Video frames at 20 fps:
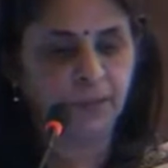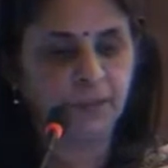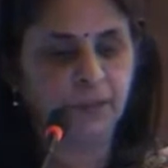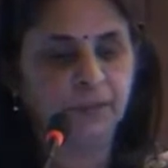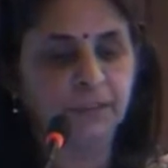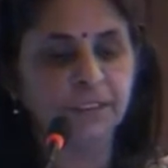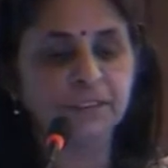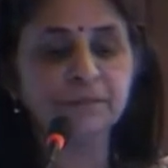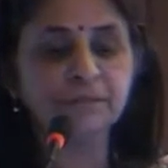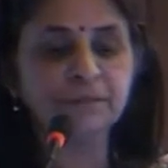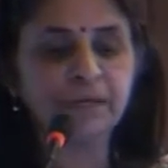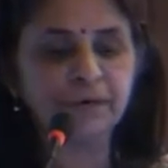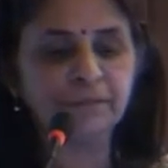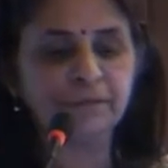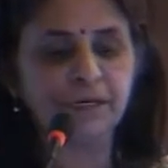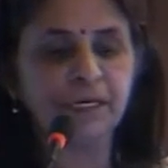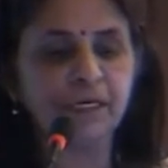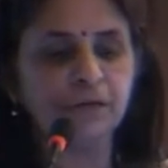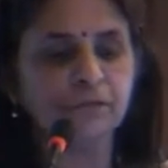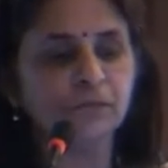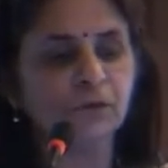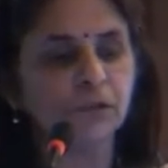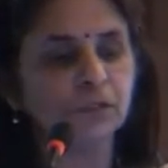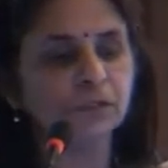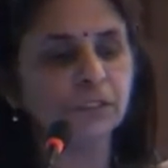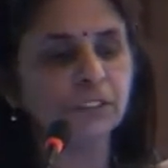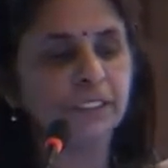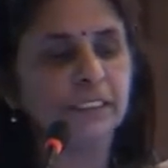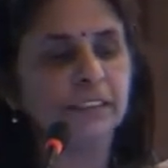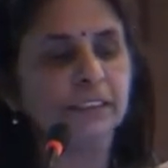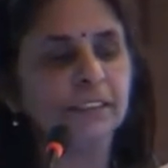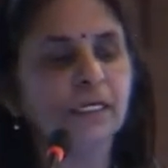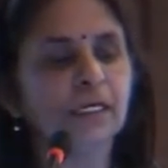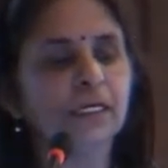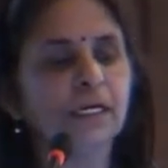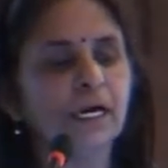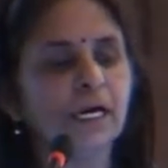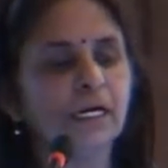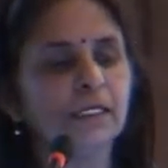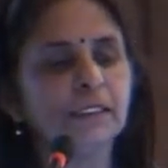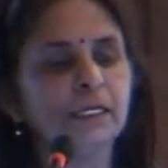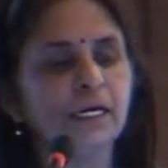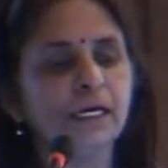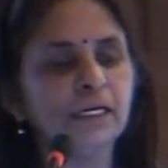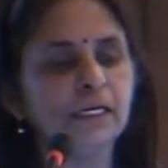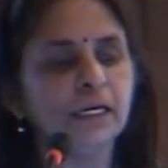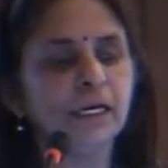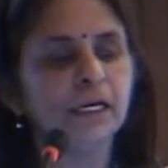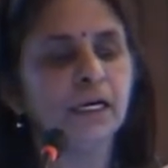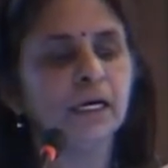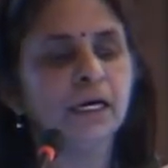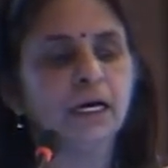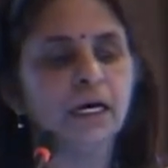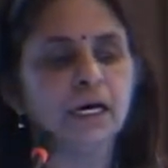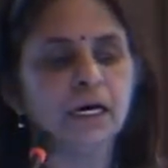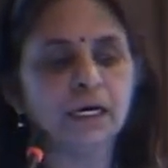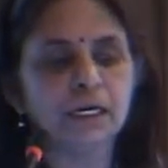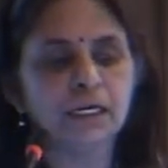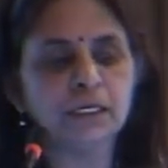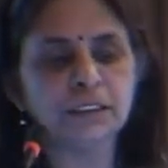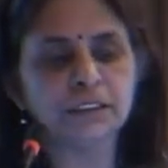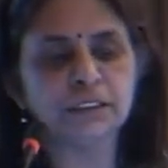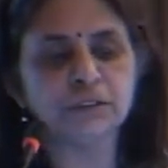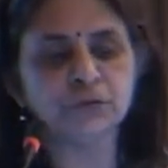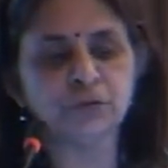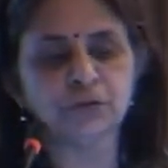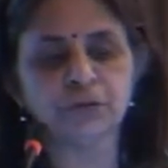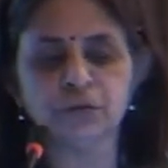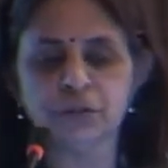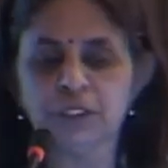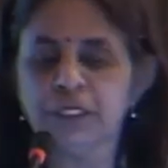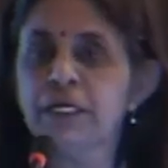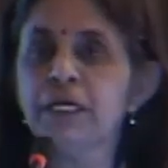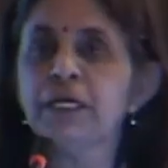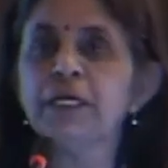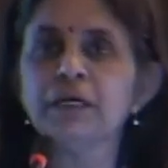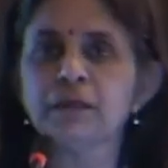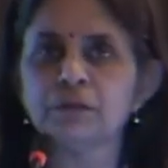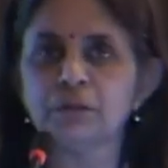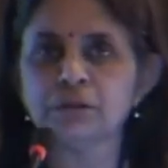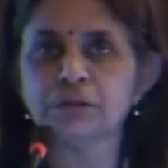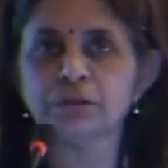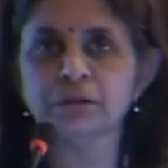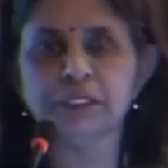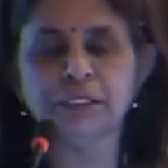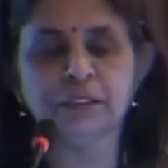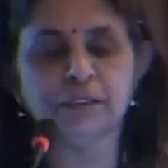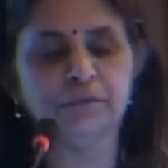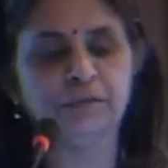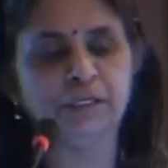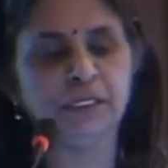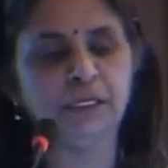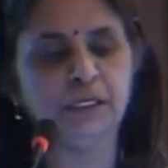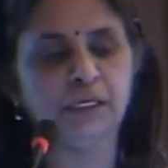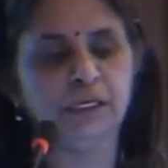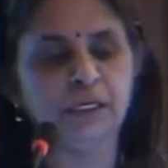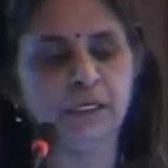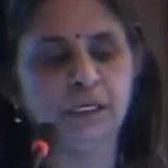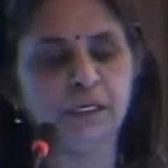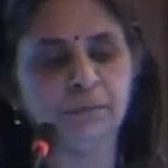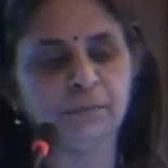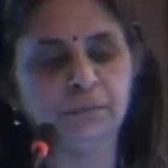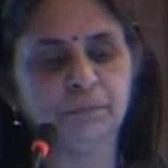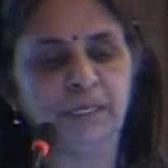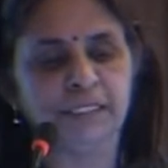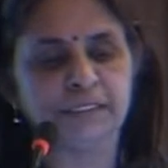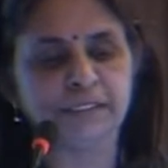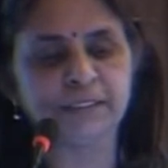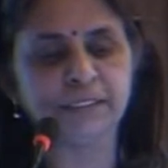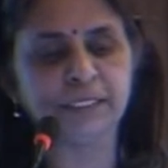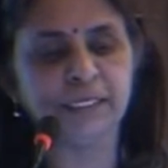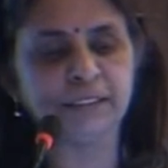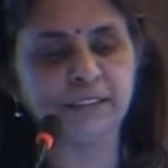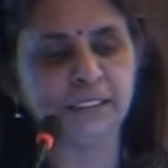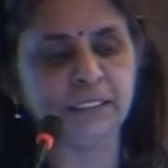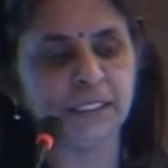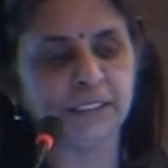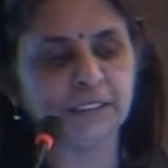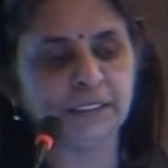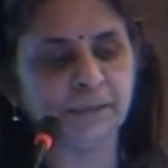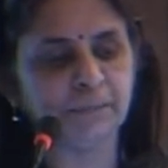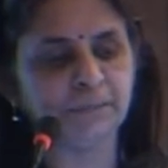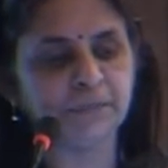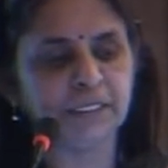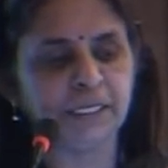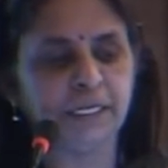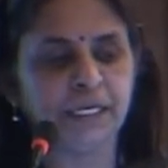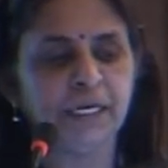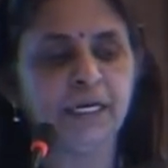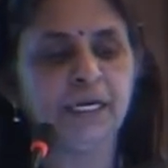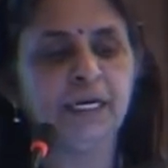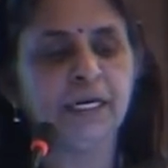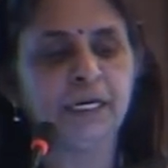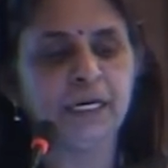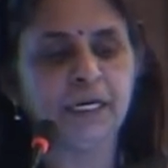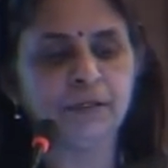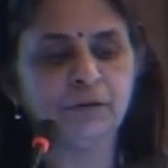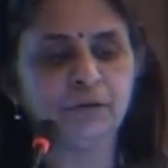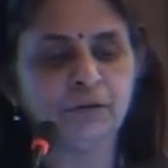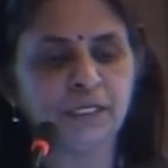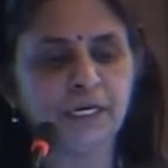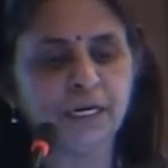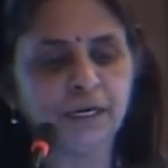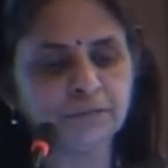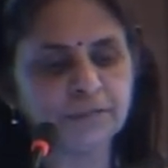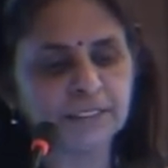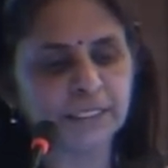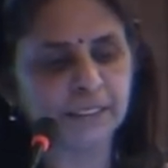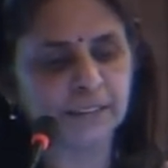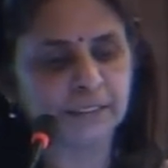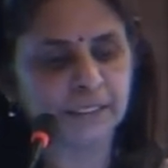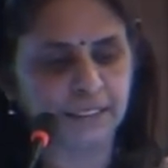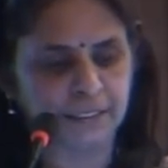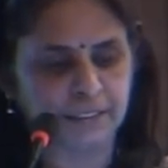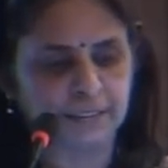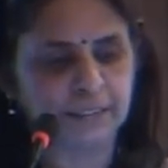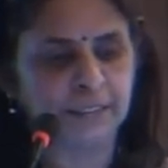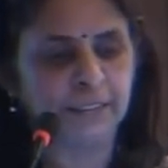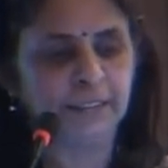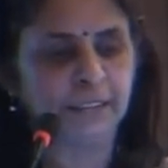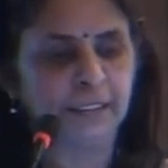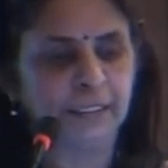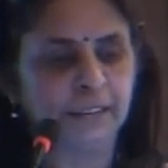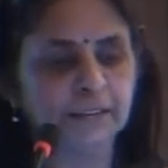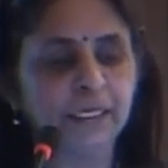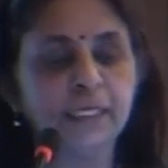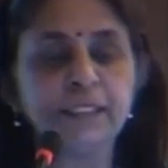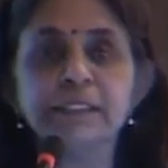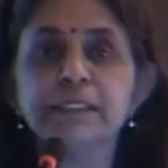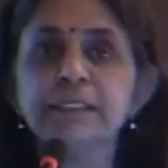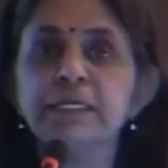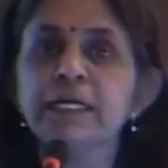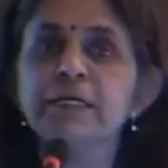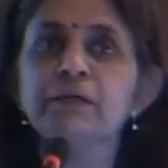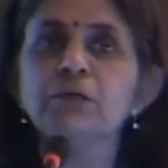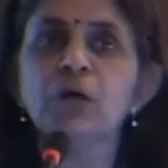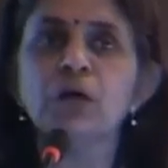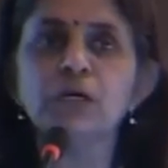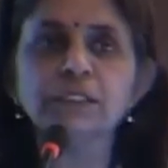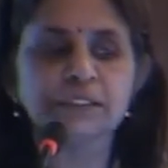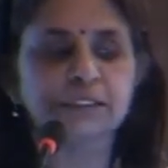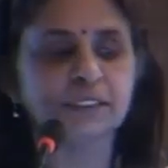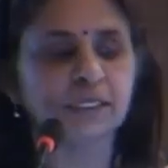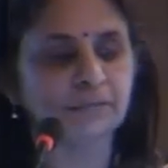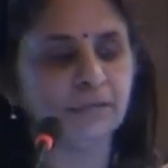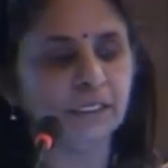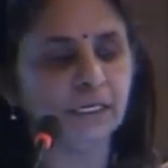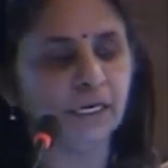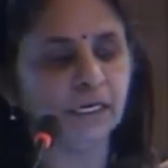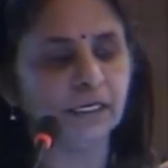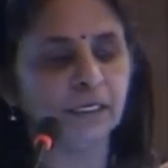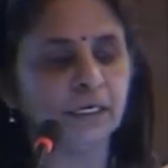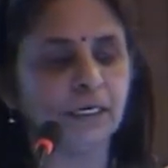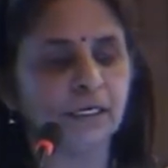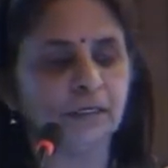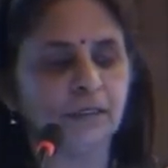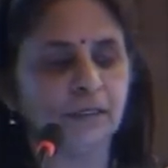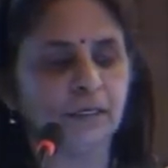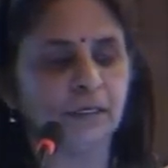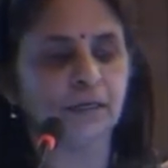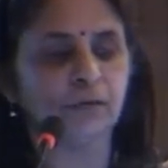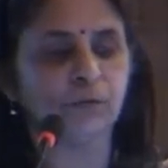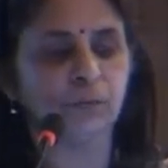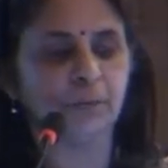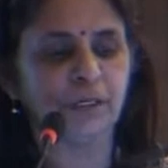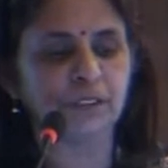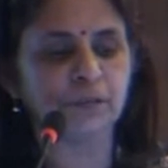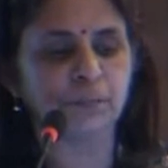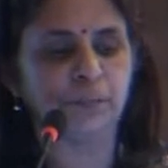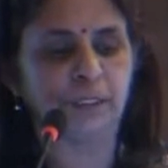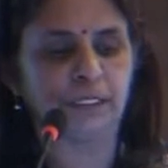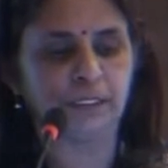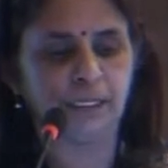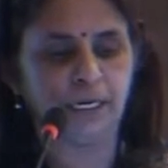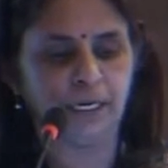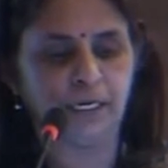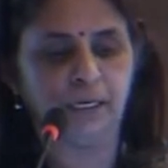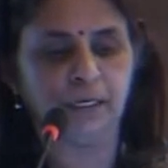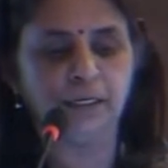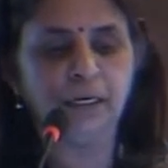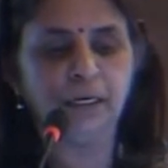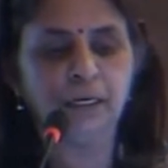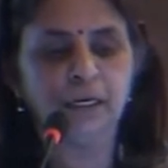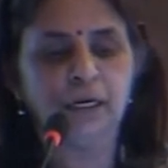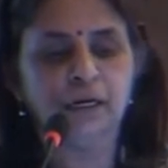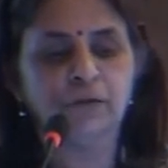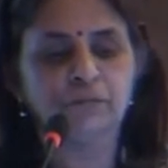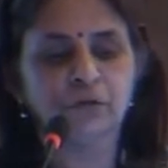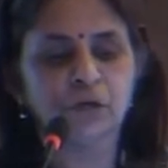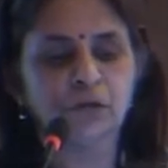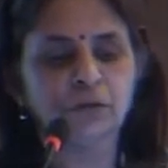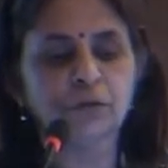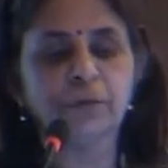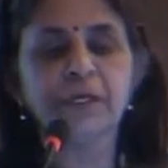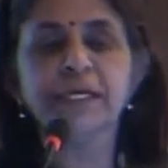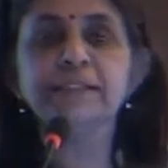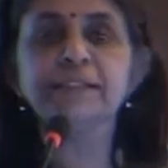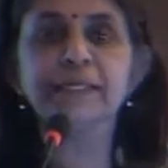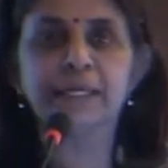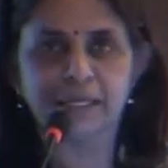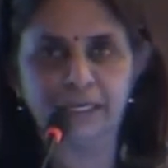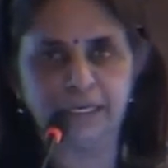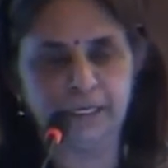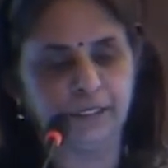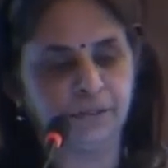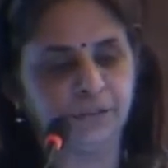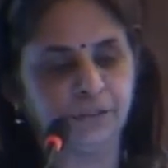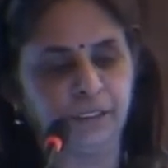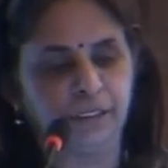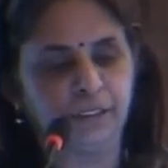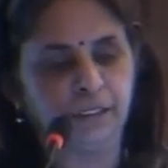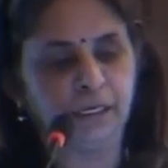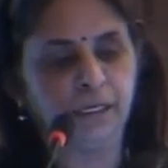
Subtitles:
This is very, very unfortunate. And then, here also, even in places like GHMC, they have said this, that it costs 700 rupees per ton for doing segregation.